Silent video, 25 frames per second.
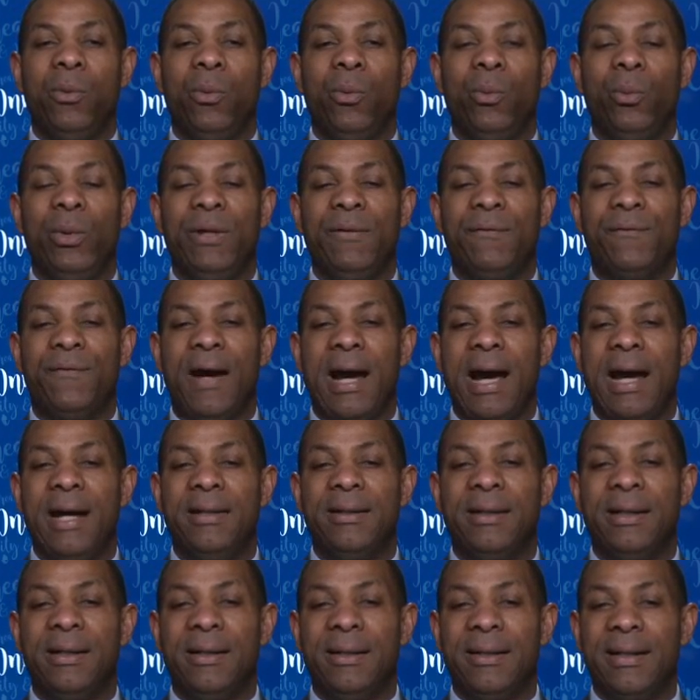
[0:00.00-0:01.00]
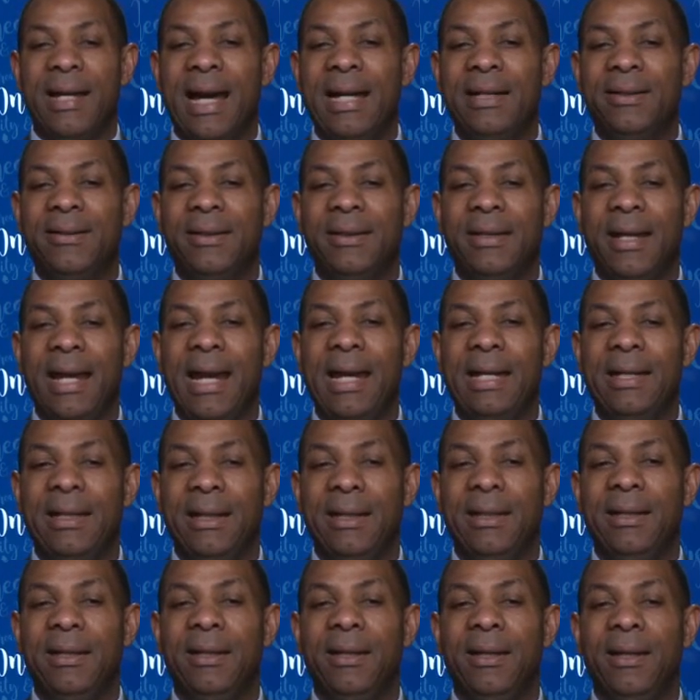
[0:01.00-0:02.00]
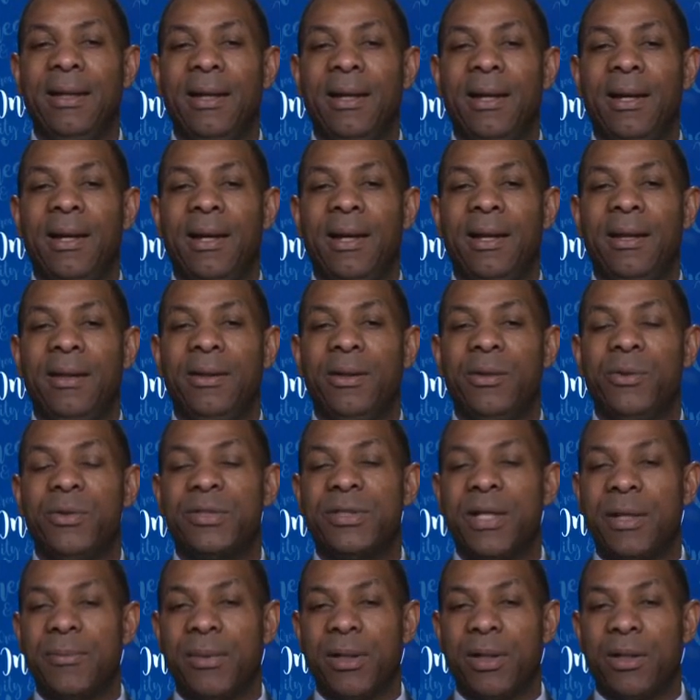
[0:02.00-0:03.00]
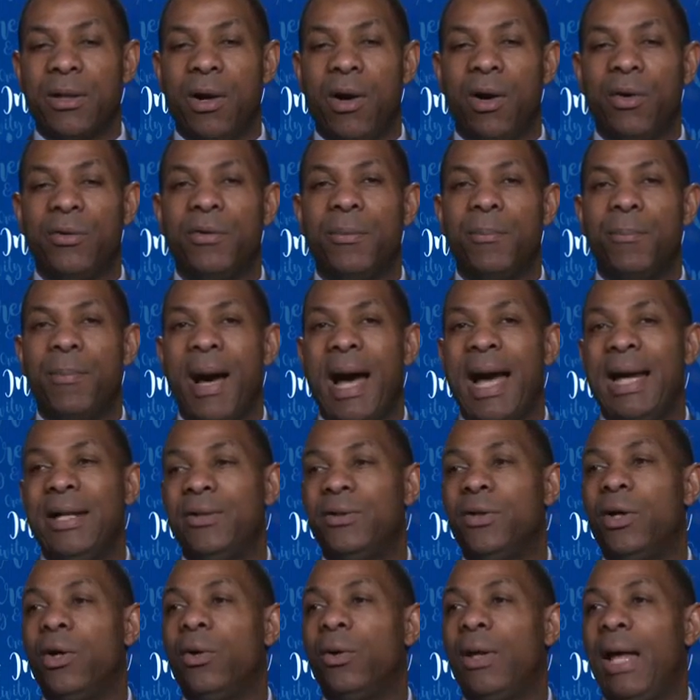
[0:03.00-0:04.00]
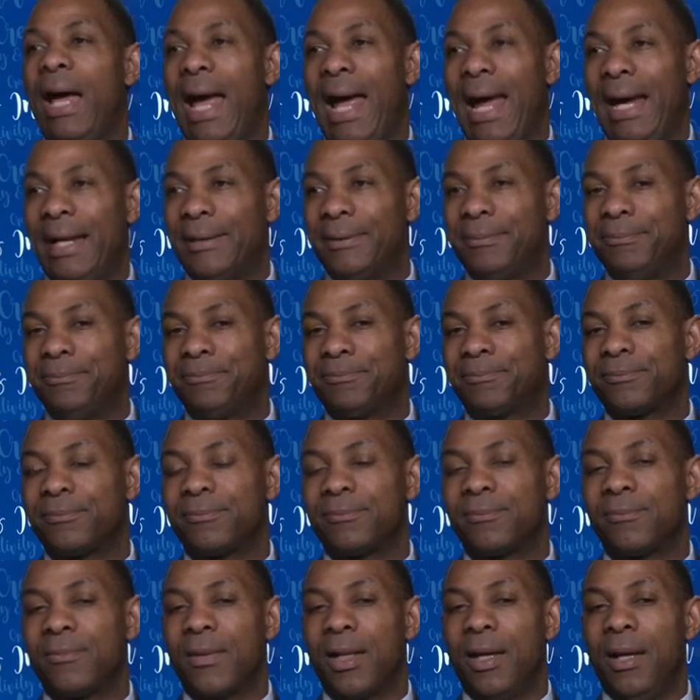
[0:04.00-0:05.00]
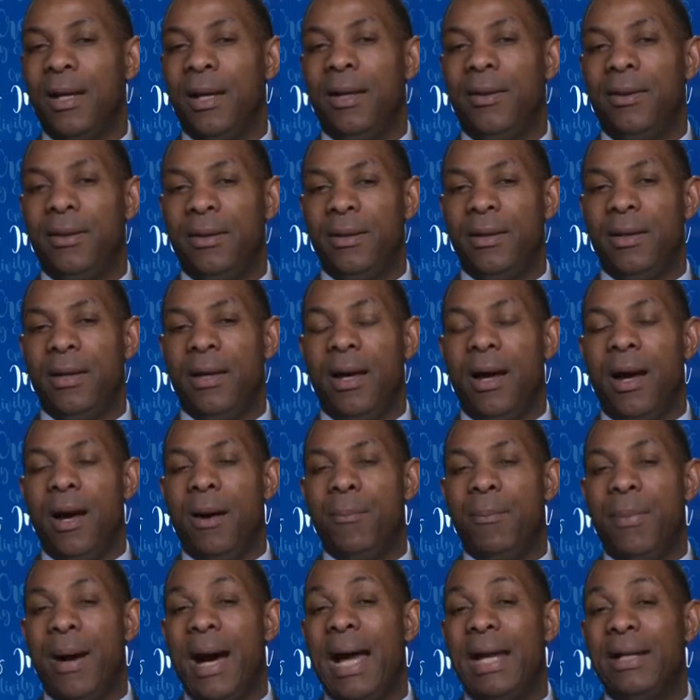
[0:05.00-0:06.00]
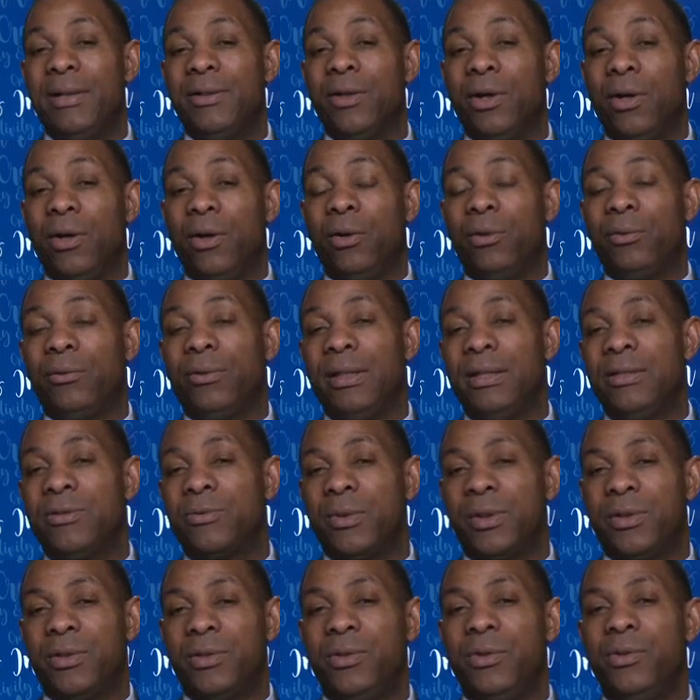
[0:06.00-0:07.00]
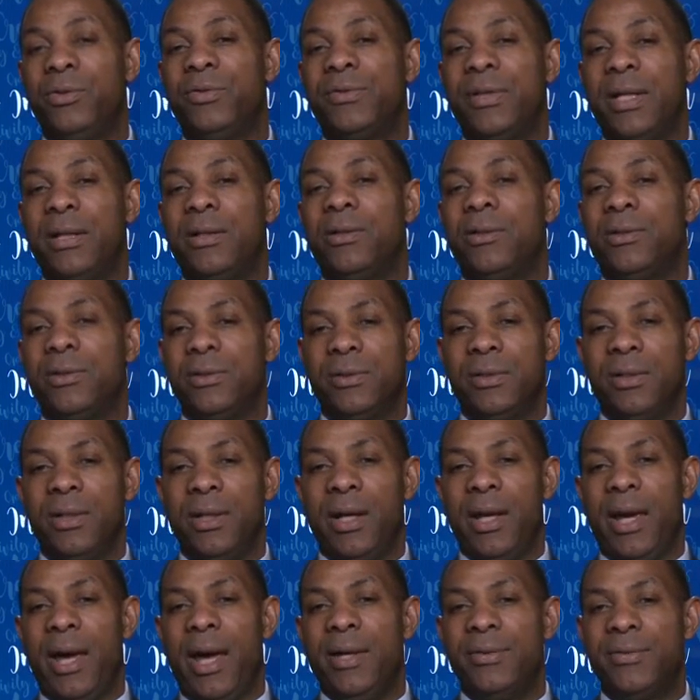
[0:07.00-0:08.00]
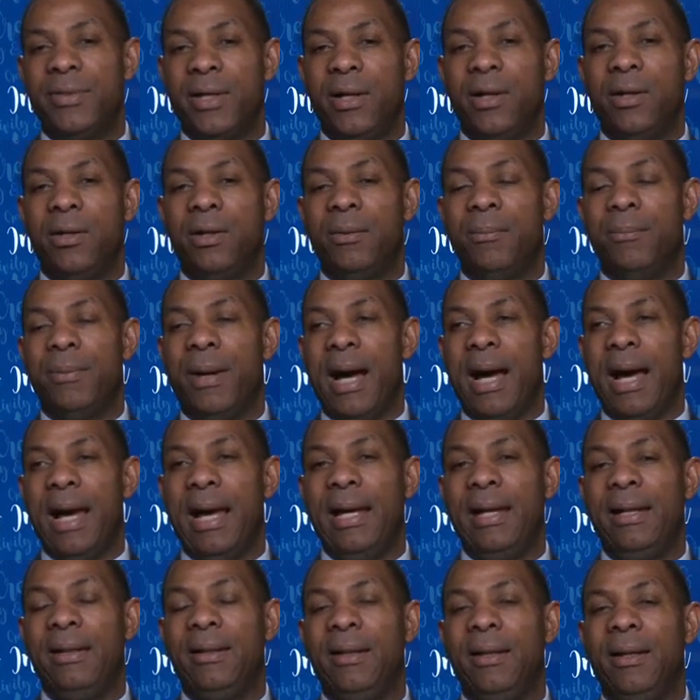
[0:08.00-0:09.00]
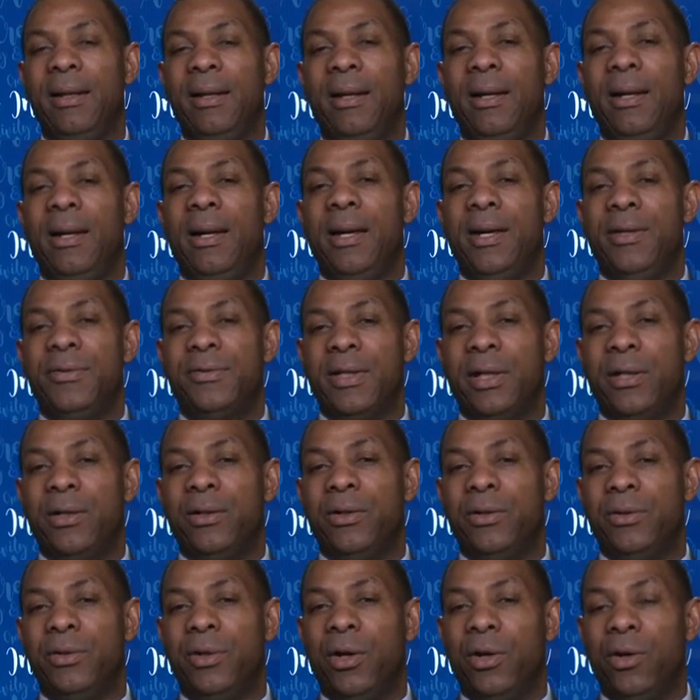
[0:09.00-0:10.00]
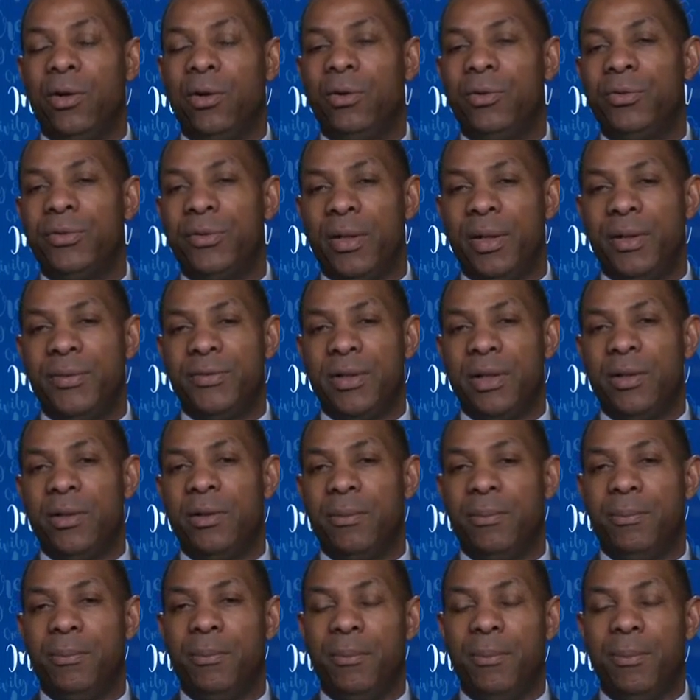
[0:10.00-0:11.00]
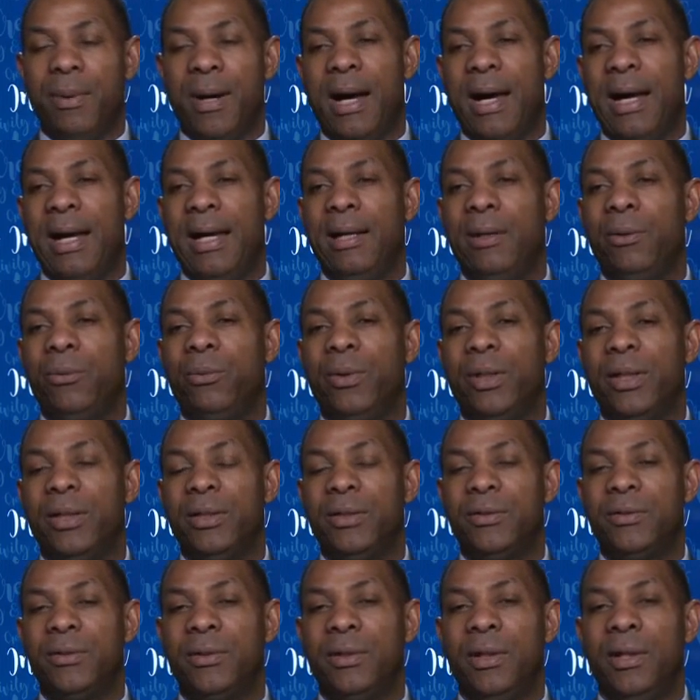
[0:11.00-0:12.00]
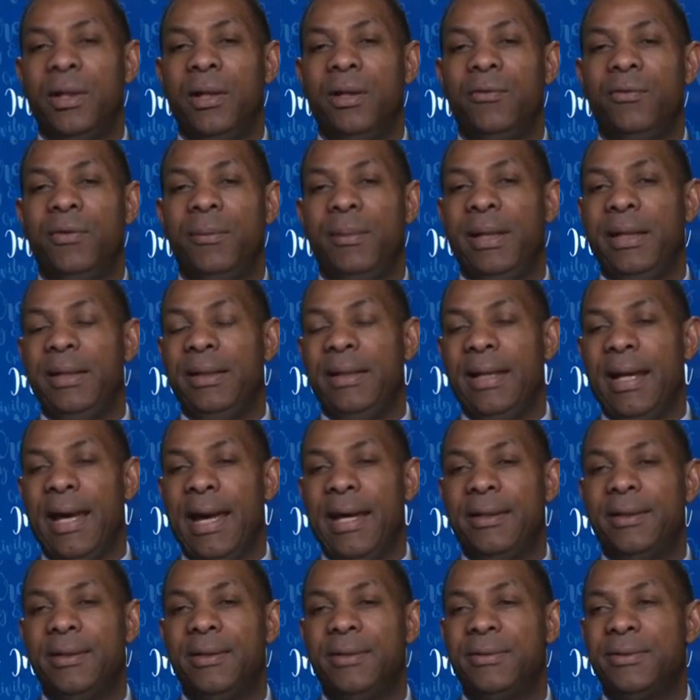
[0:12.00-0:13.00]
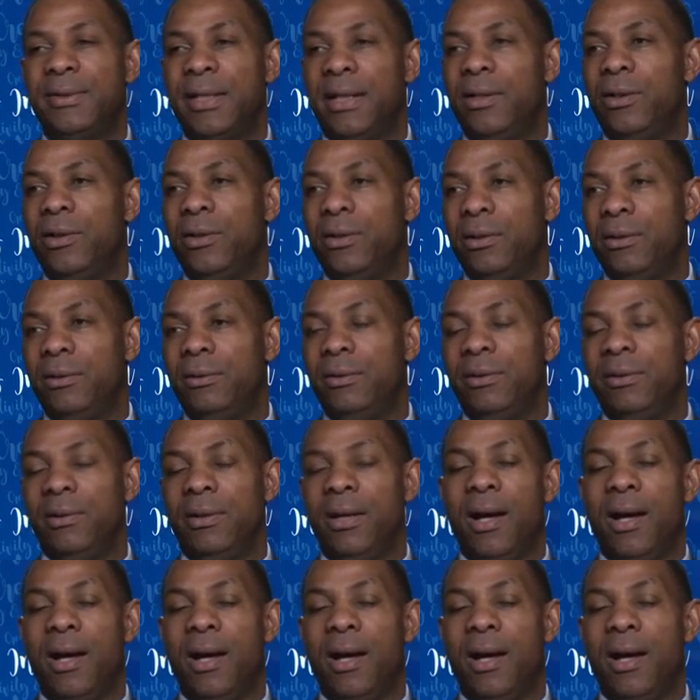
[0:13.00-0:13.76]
we find that in 1980, there was something called the Bayh-Dole Act. The Bayh-Dole, these were two senators, Senator Bayh, Senator Dole. Senator Bayh was from Indiana, Senator